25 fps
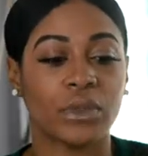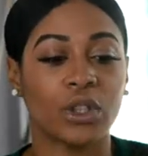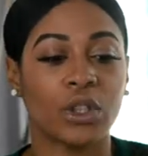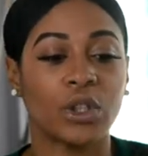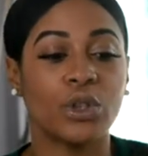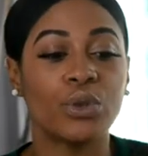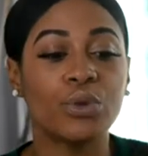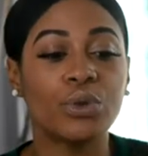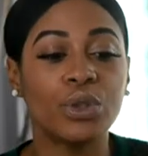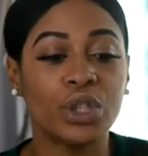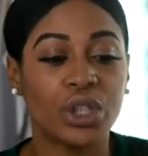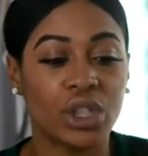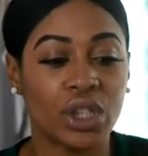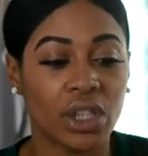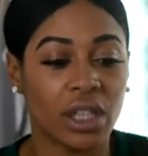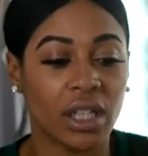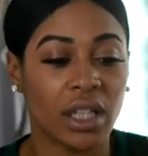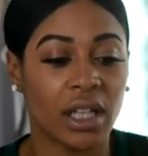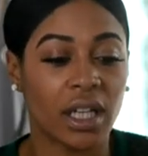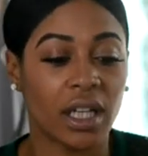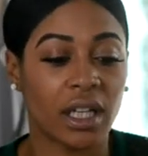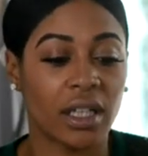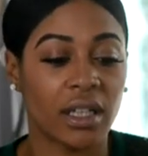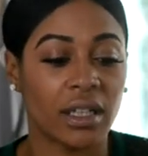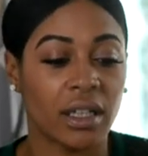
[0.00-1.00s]
You
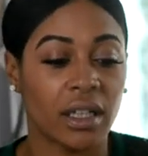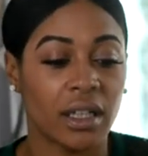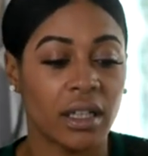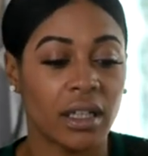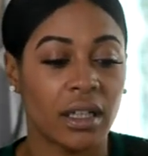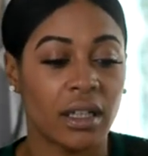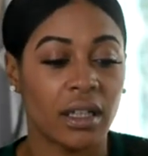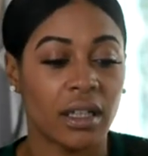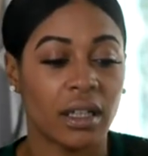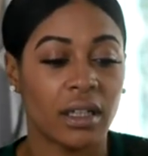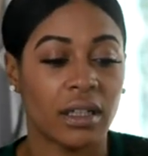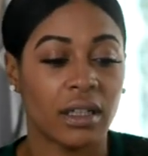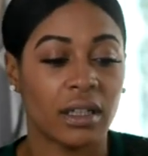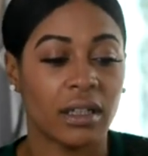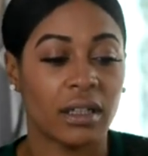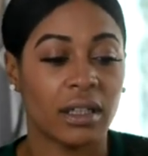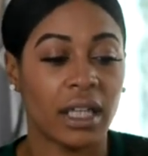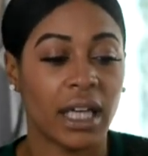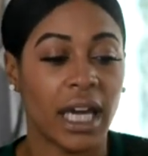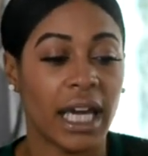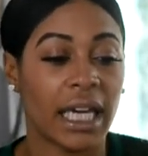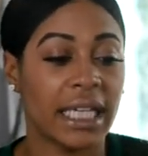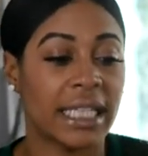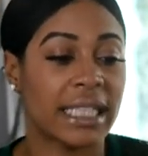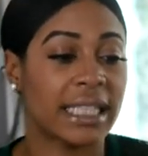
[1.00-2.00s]
should
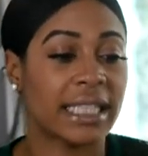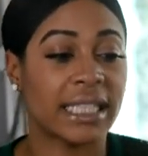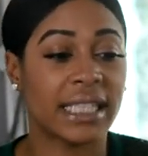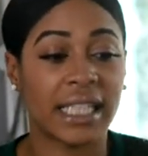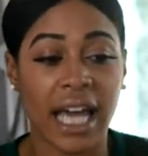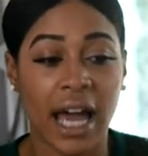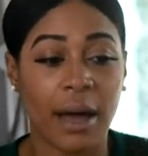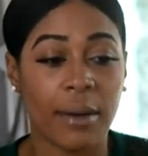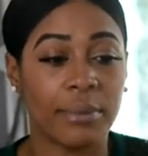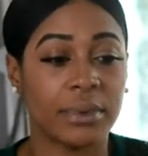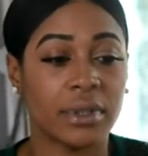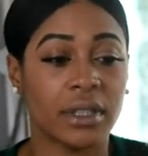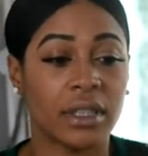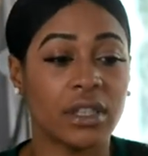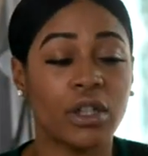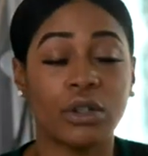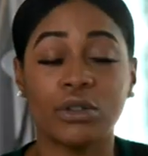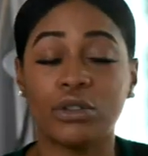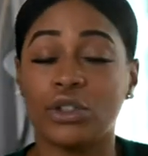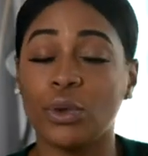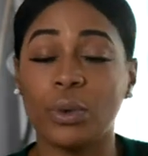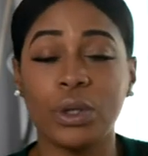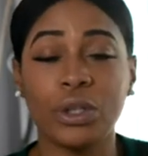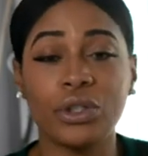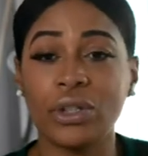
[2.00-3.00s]
accept, you know,
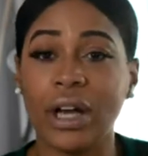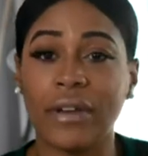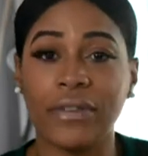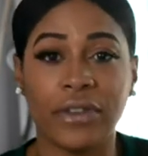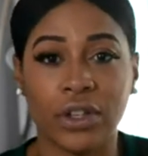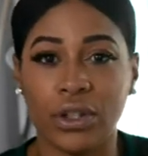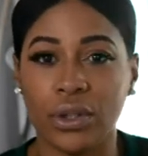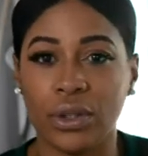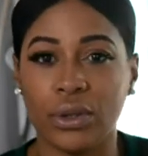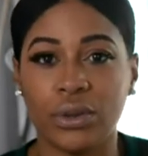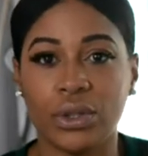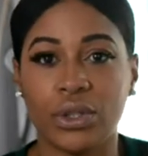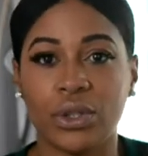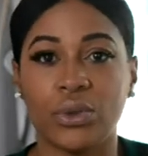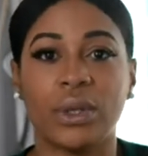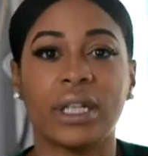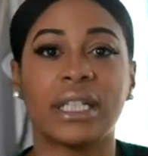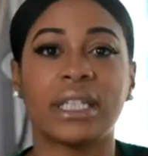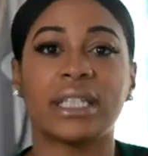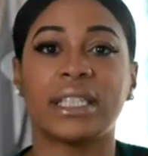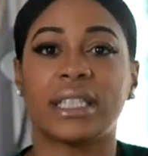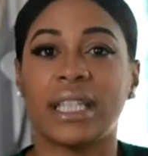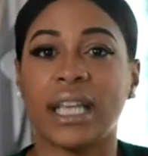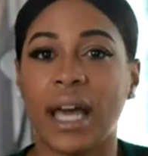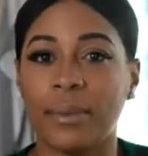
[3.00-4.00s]
do what you have to do to
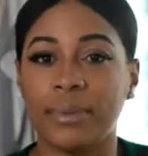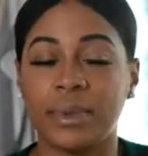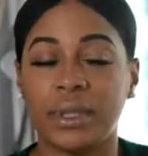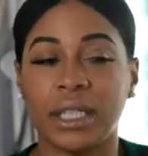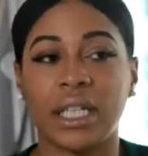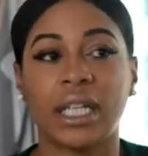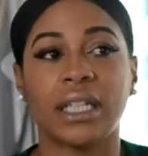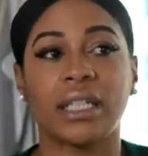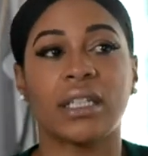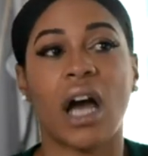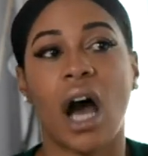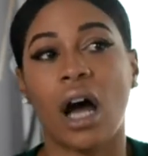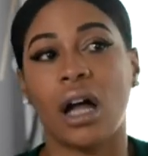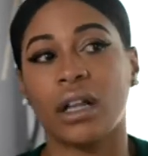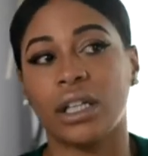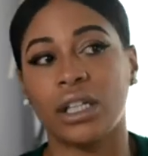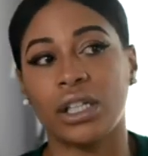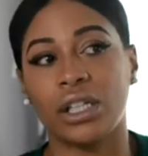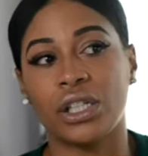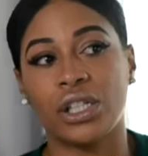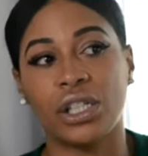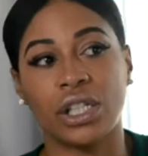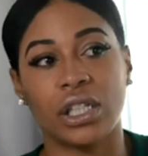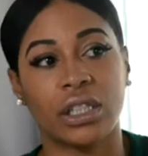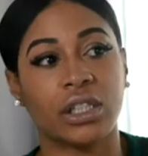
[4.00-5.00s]
accept and
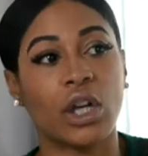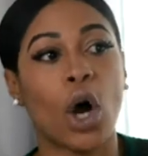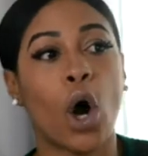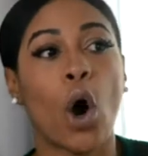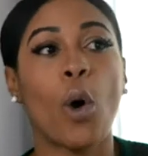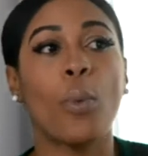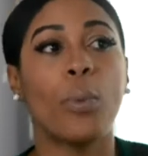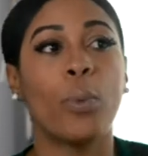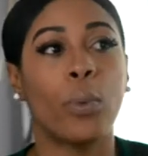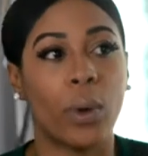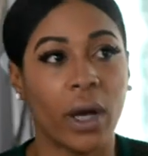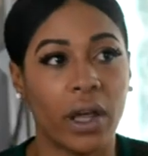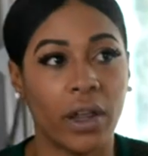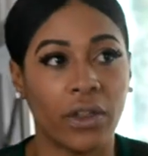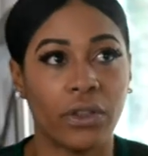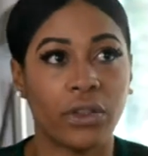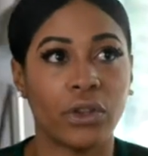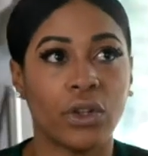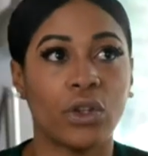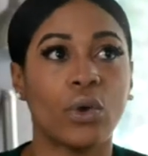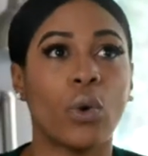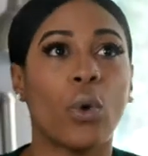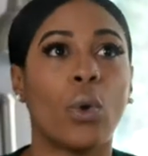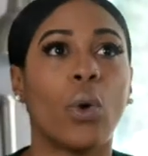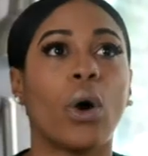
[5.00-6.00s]
acknowledge and cope with
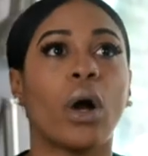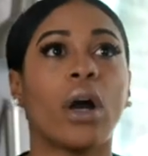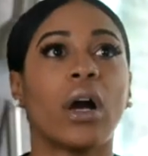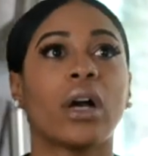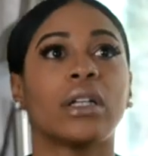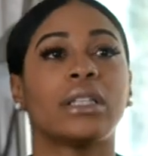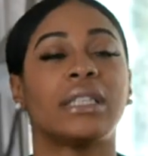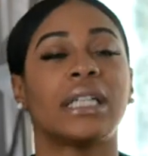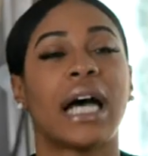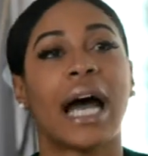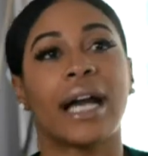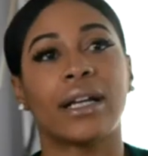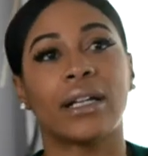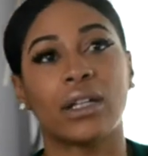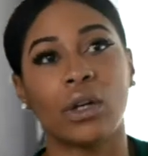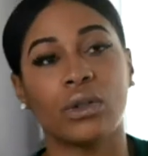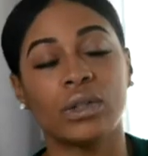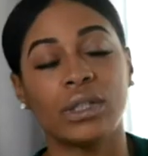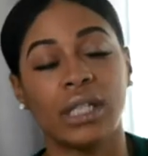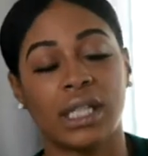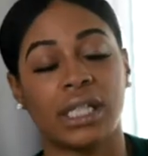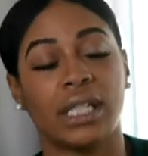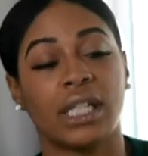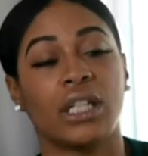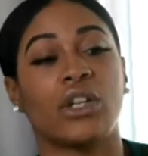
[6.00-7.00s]
your
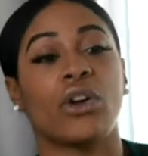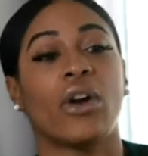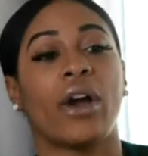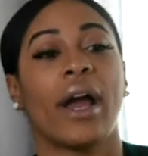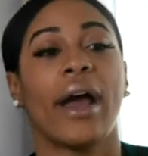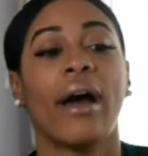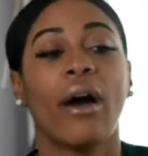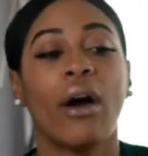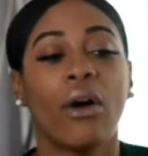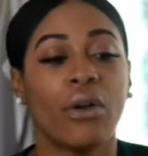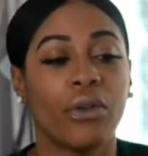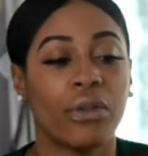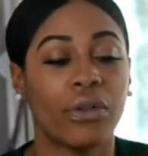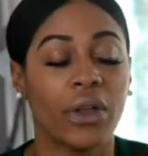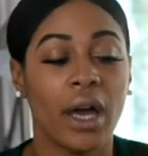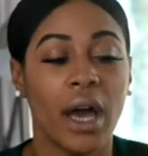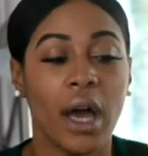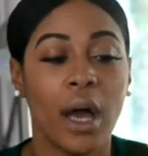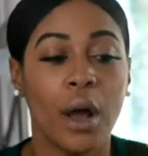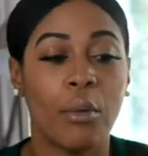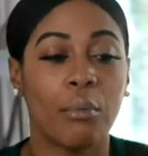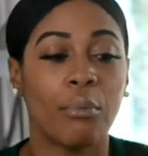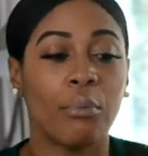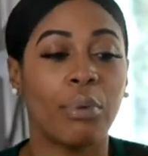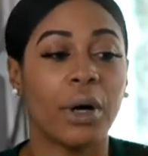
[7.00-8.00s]
diagnosis and your health,
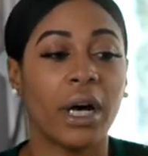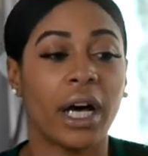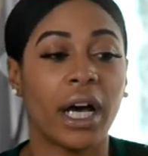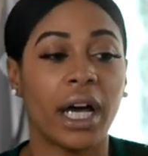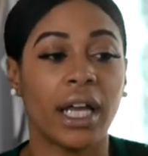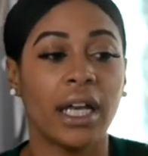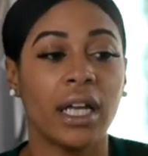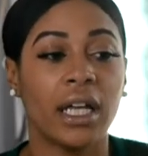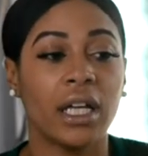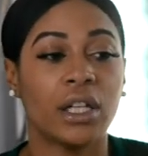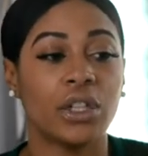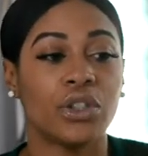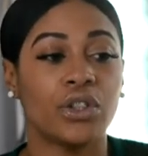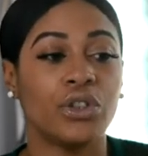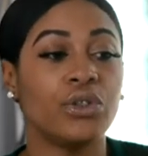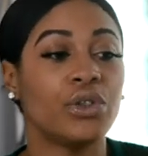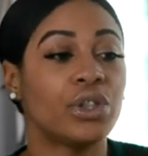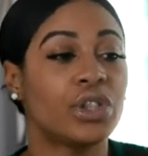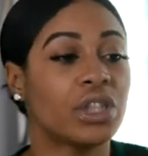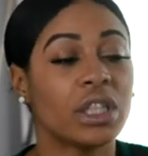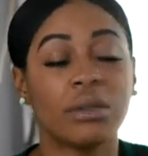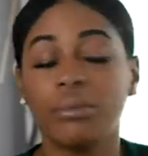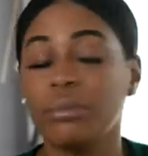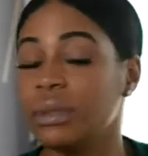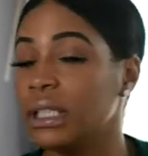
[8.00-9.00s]
but you
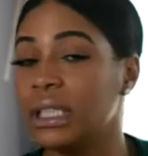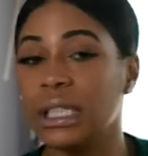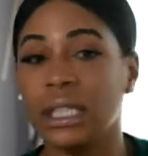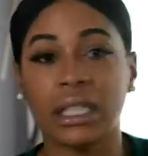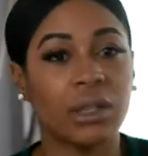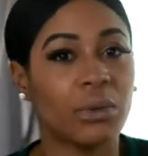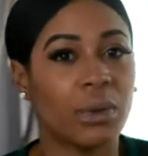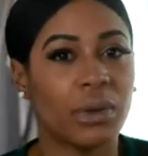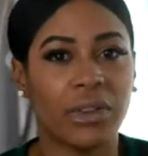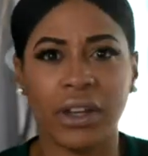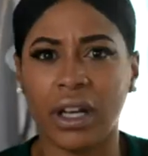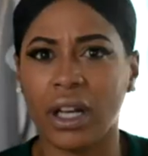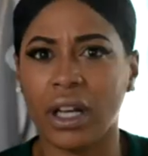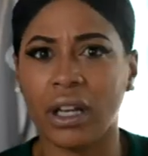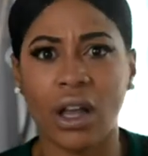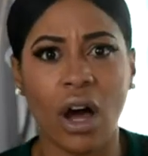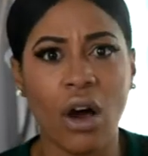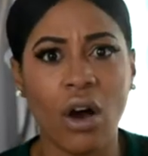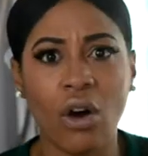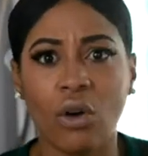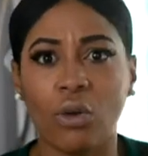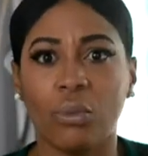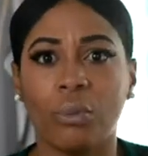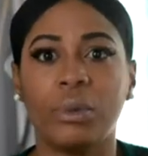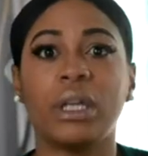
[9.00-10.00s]
shouldn't be dealing with it
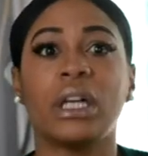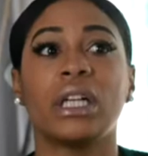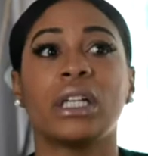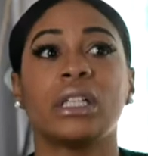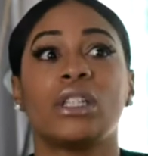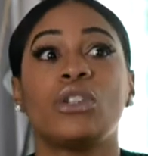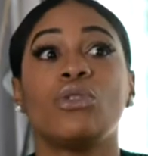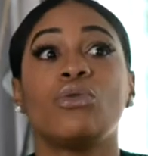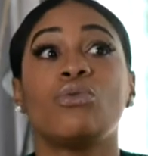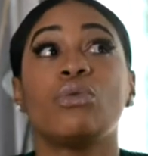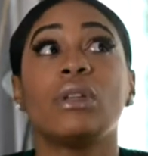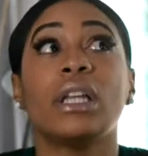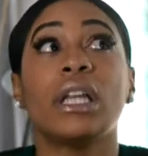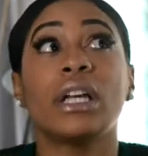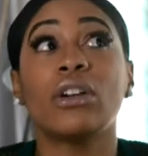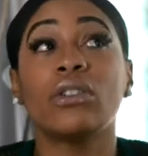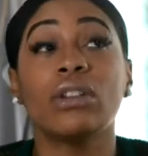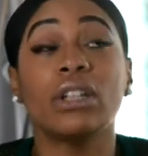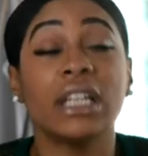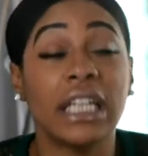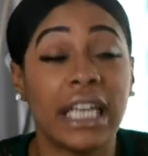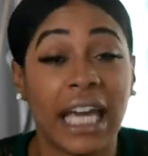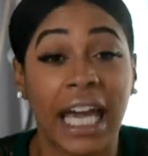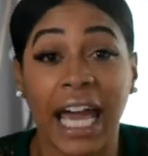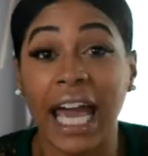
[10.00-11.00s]
alone because you
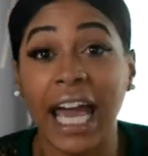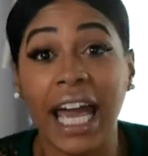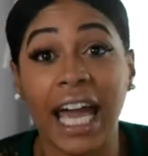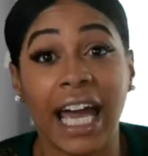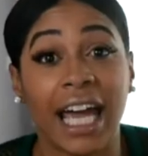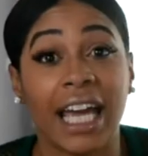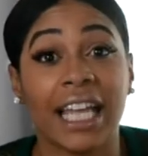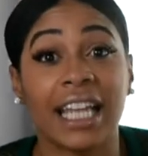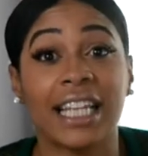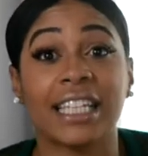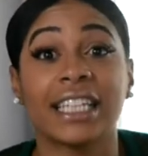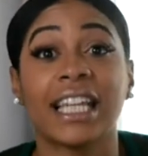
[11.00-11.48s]
literally can't.